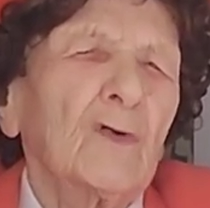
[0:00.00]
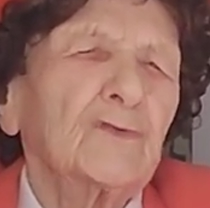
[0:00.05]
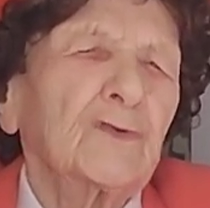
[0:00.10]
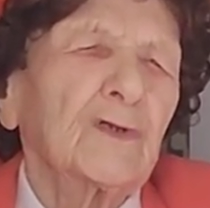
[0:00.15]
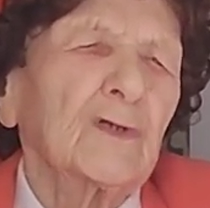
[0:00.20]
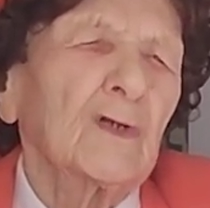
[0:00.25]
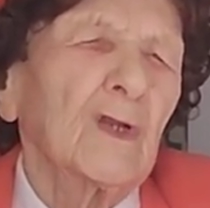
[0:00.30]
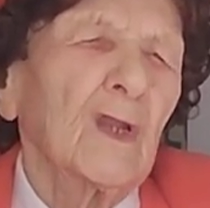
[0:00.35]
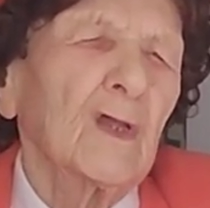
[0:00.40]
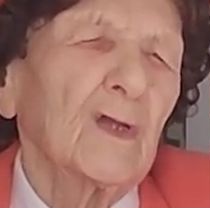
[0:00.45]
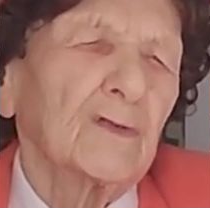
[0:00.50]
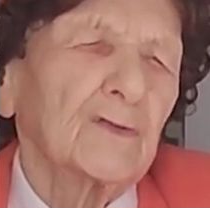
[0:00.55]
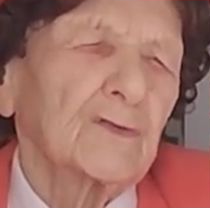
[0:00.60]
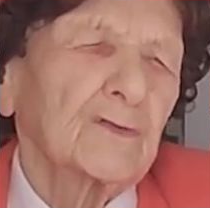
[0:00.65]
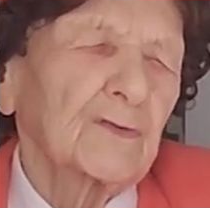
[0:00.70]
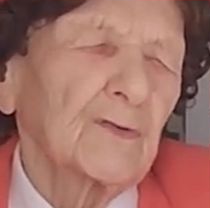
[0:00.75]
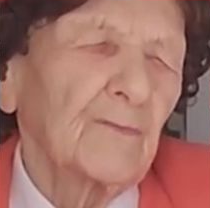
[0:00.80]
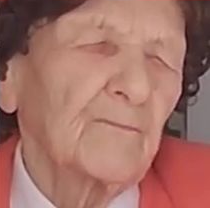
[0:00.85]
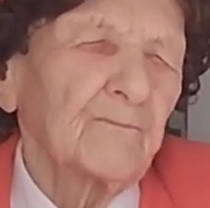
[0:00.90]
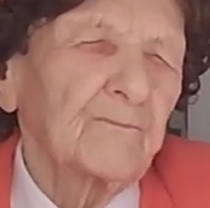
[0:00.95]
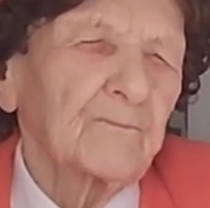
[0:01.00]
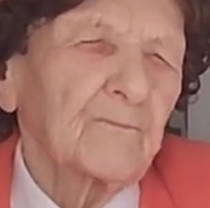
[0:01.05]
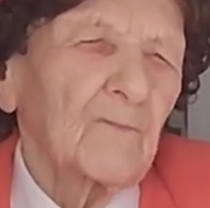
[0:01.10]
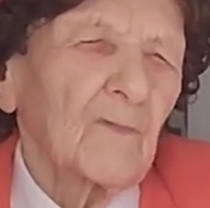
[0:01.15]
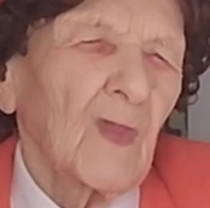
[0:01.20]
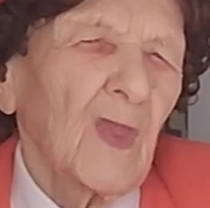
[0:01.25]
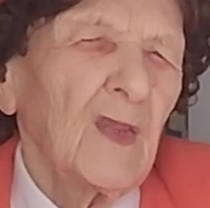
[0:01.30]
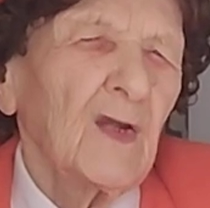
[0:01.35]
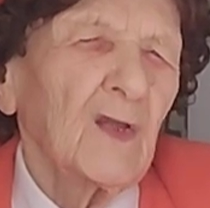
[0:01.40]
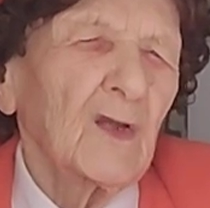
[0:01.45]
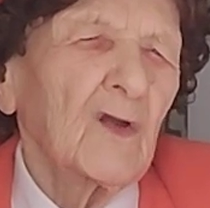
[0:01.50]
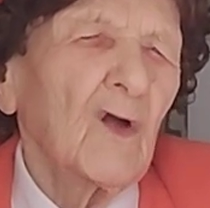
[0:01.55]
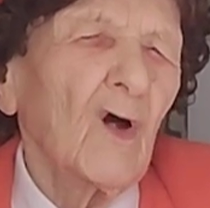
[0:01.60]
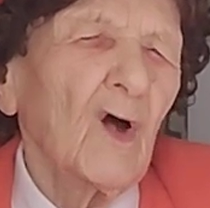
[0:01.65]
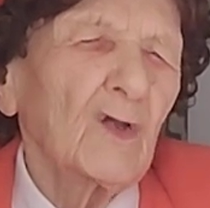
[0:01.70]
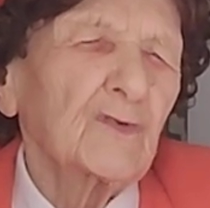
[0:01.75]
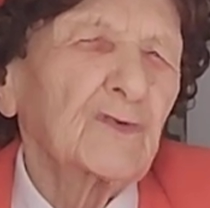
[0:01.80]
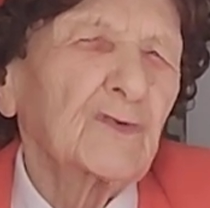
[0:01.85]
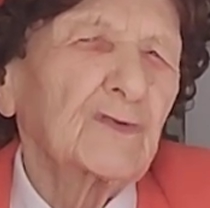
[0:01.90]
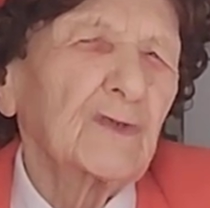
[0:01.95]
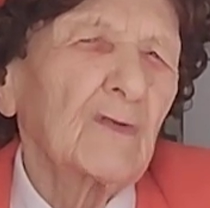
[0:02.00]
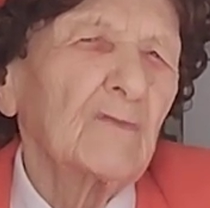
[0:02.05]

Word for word: out to lunch and it cost